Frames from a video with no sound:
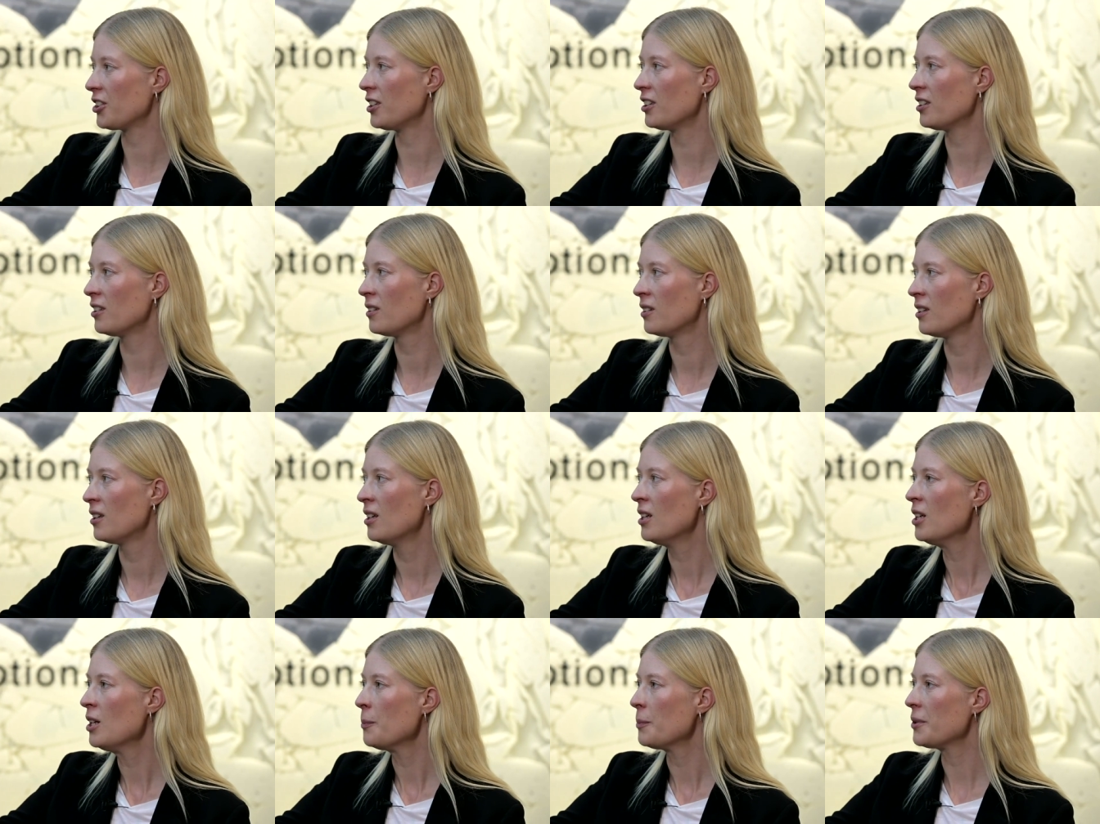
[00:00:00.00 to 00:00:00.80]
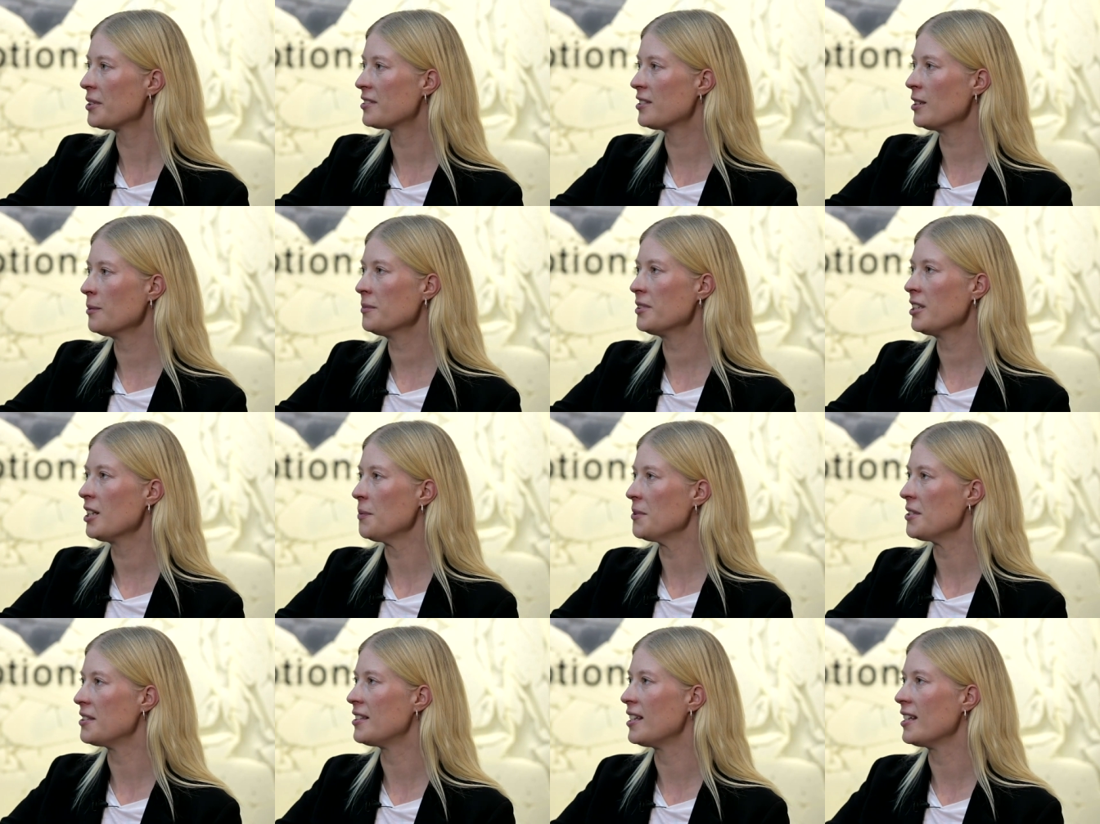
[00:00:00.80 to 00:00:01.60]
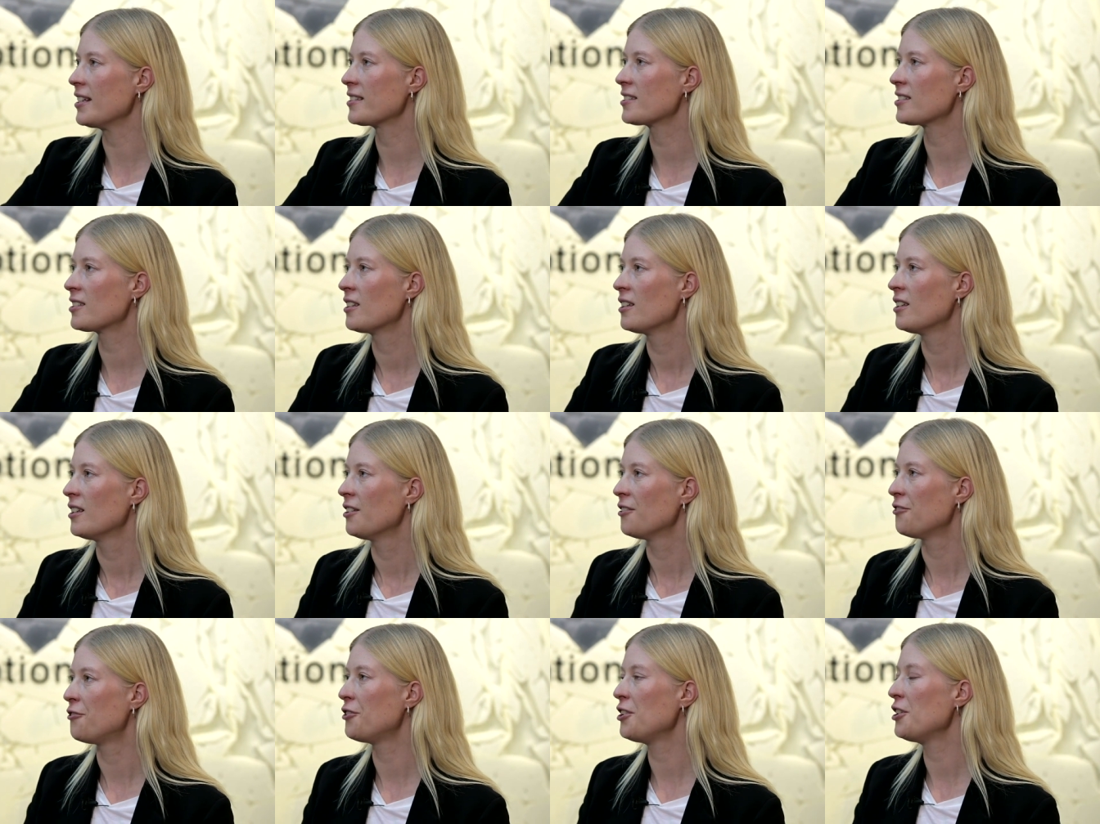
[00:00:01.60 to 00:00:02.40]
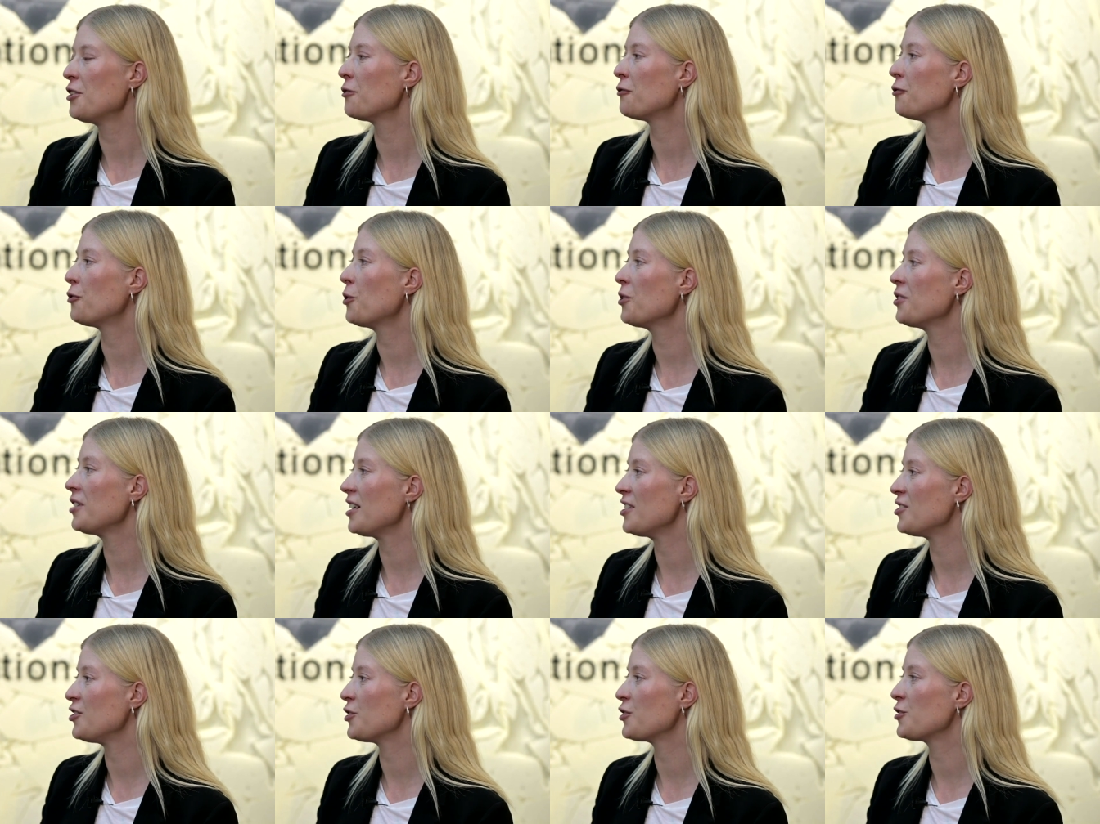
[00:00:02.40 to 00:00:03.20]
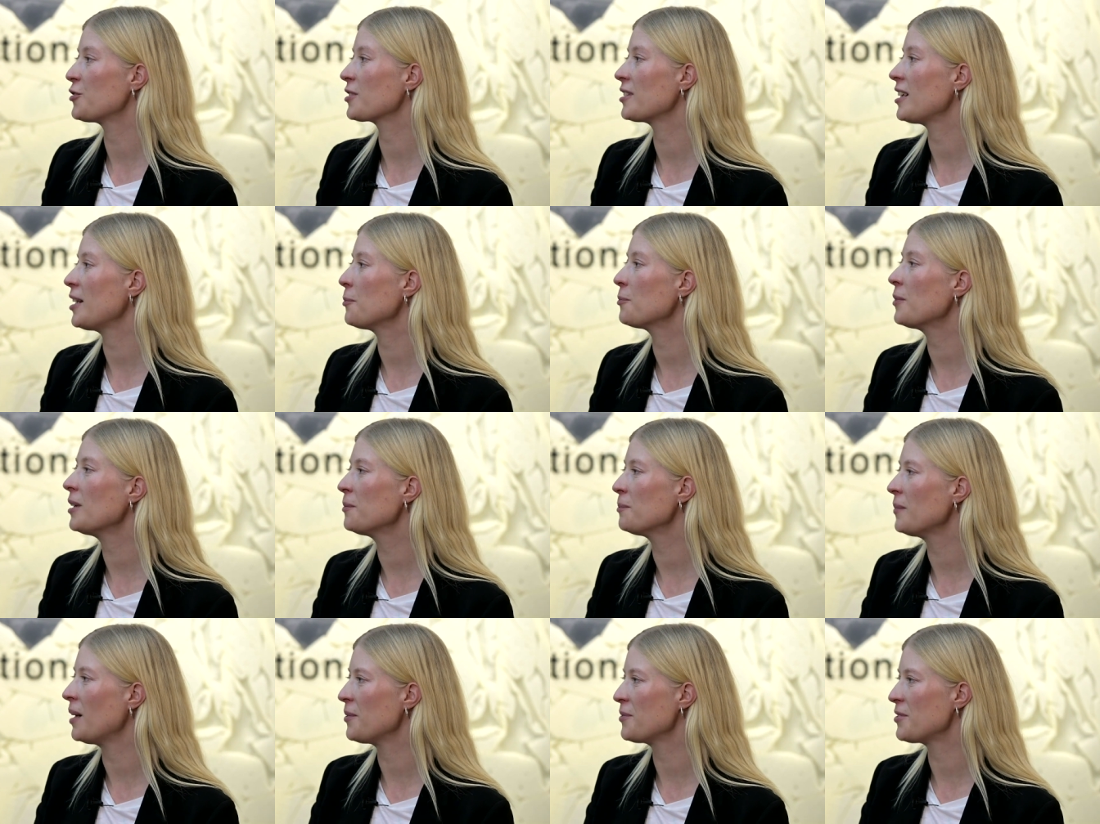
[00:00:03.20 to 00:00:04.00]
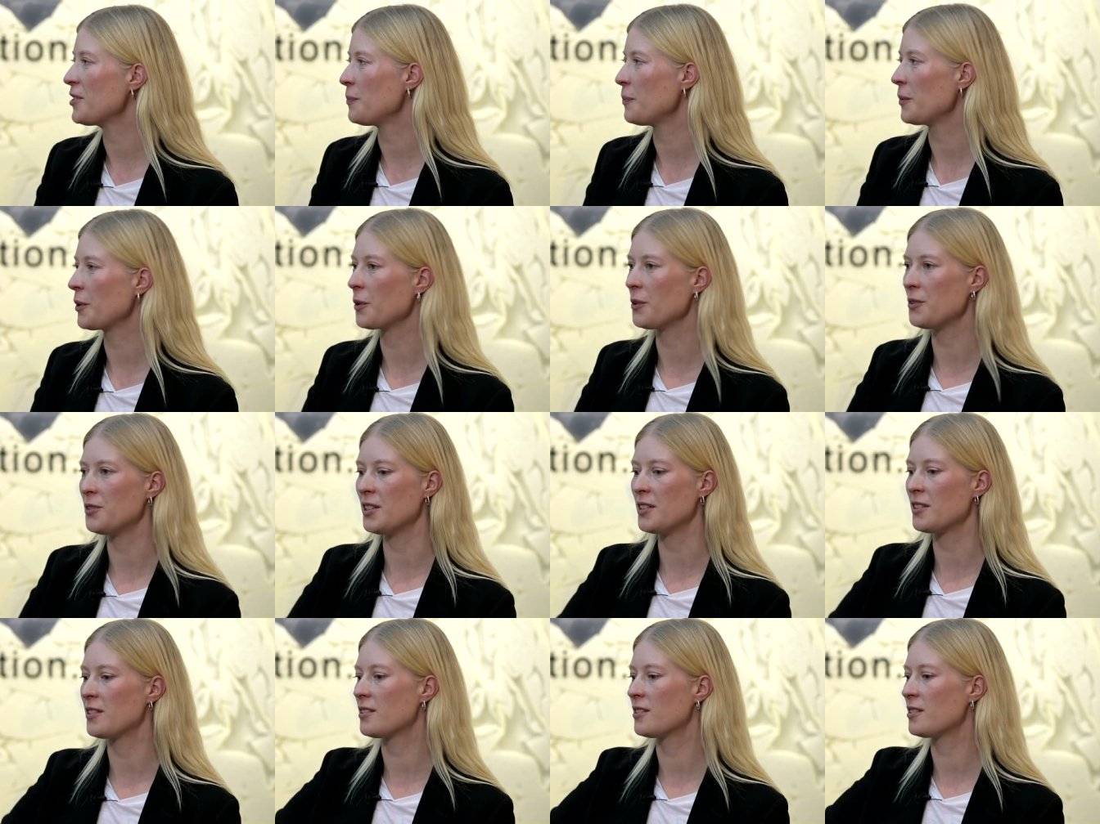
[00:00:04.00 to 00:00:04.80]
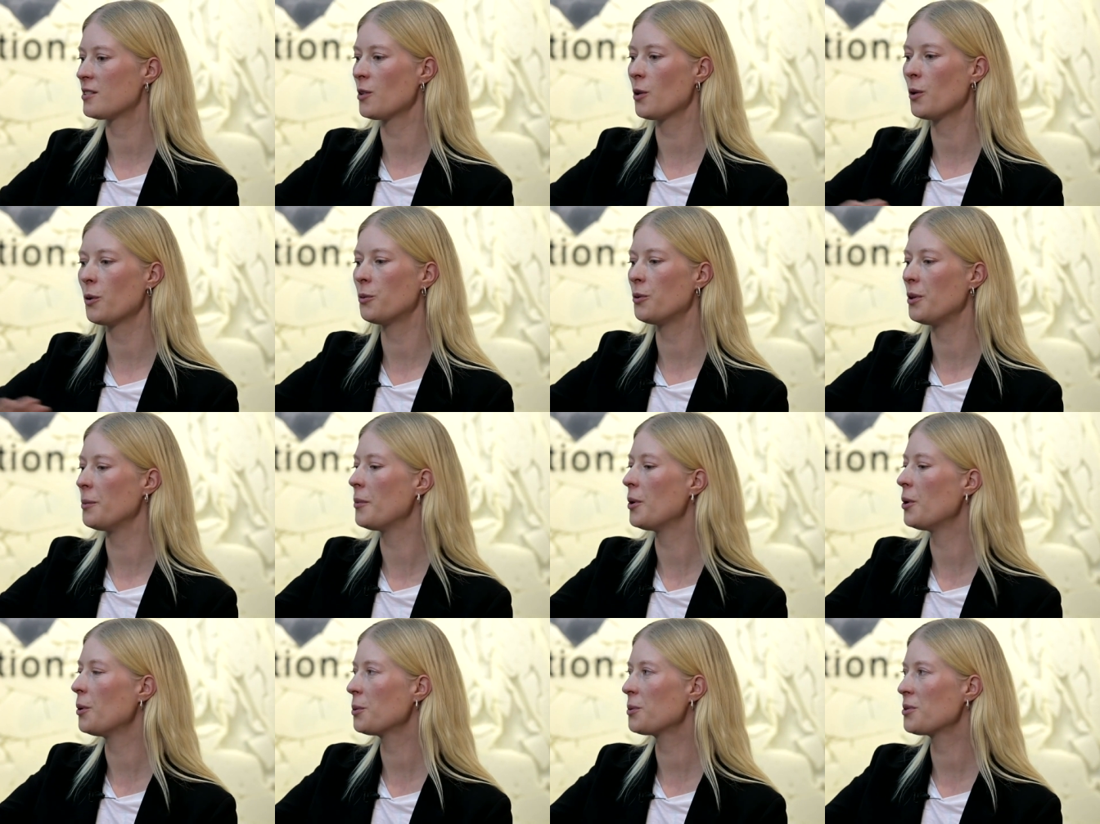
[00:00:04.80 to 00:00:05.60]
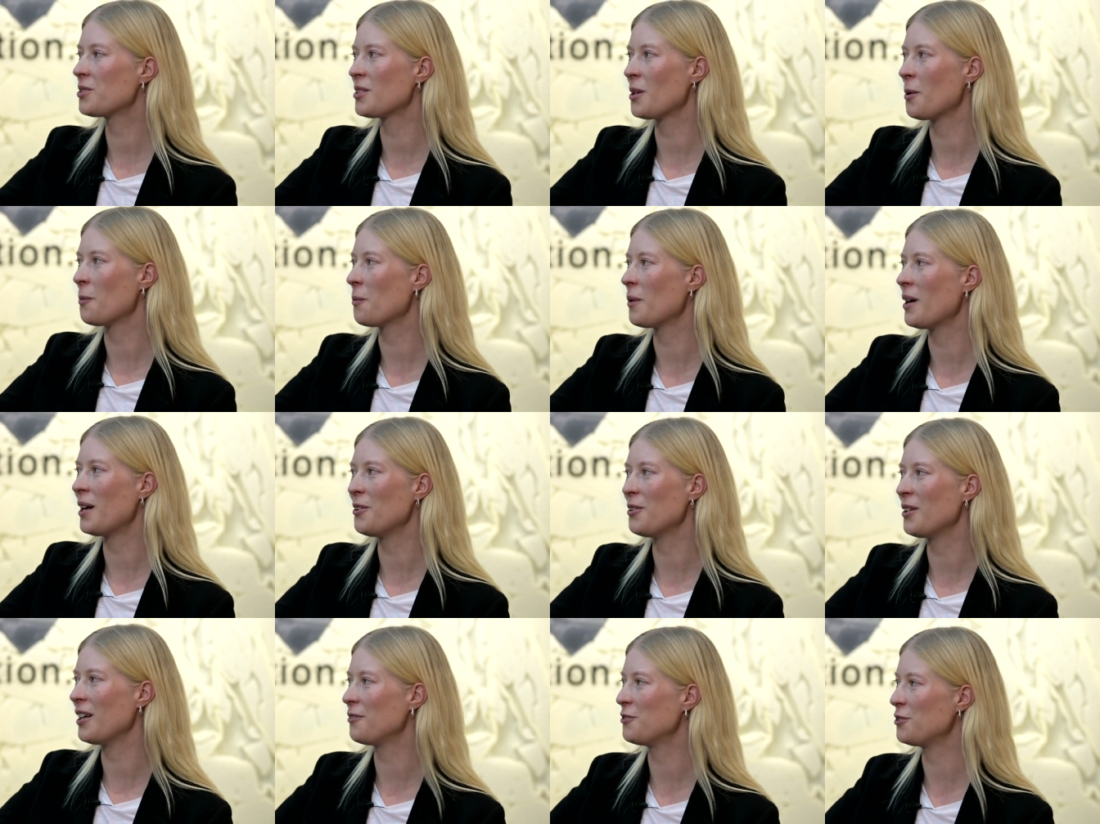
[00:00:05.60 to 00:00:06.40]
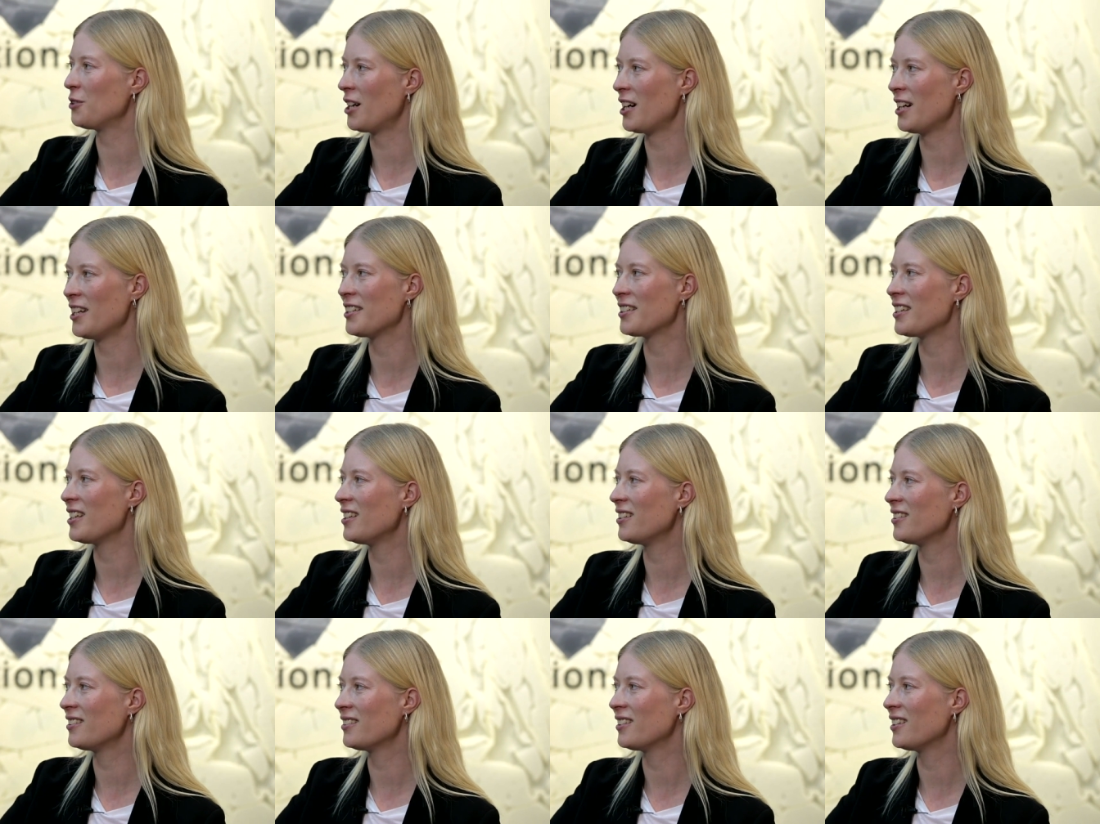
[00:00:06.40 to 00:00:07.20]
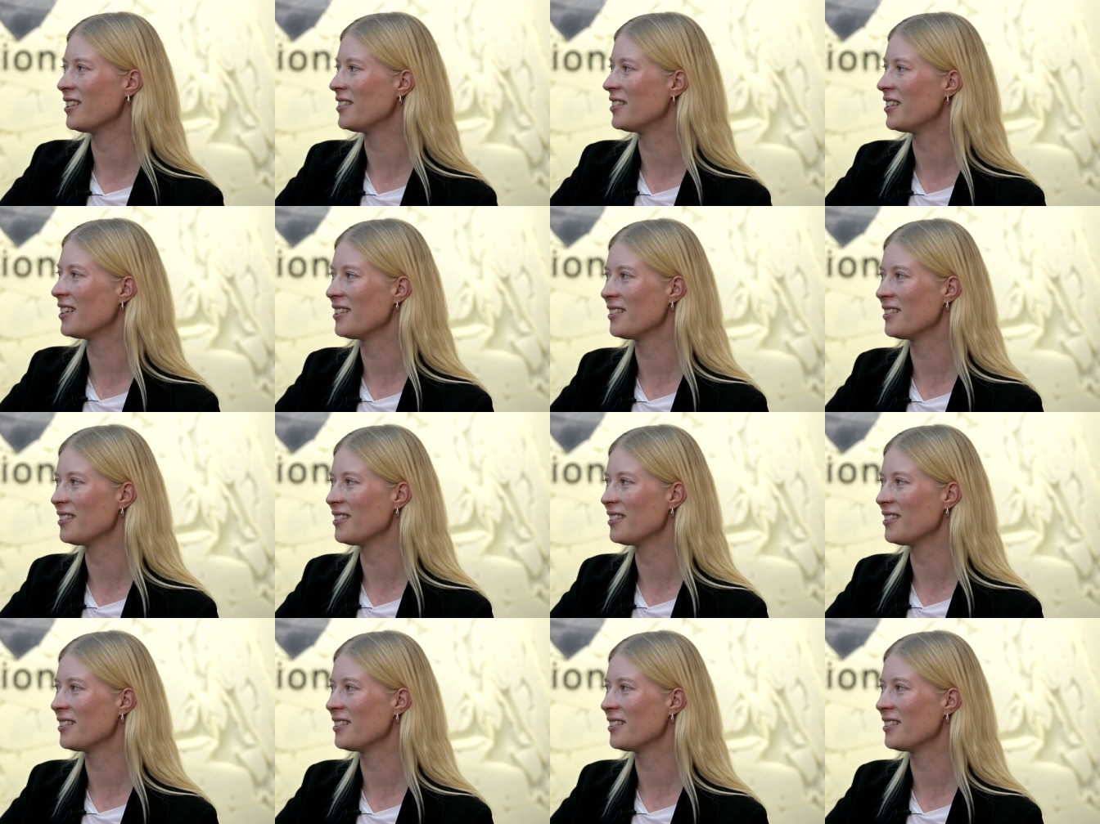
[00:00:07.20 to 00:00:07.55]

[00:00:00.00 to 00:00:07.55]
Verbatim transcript: Yeah, okay. But sometimes it takes three or four days just to climb one mountain because it's so remote somewhere you have to hike in and mm.